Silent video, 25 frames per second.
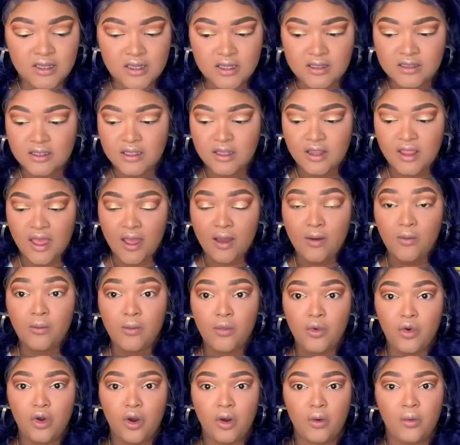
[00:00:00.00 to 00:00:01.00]
into that
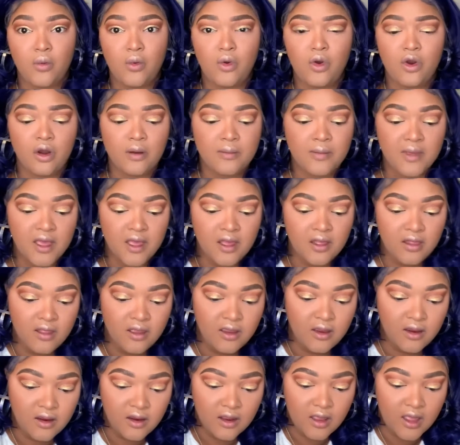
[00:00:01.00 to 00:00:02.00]
more warm
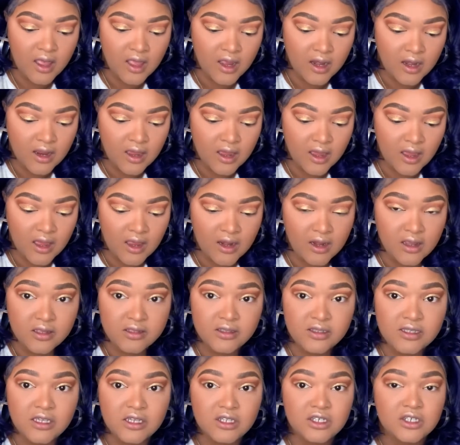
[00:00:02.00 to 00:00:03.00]
color and kind
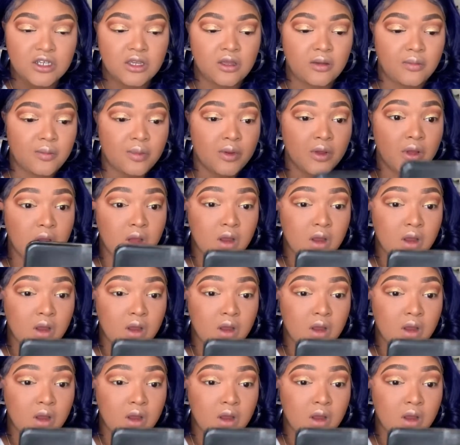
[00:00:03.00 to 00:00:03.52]
of touch up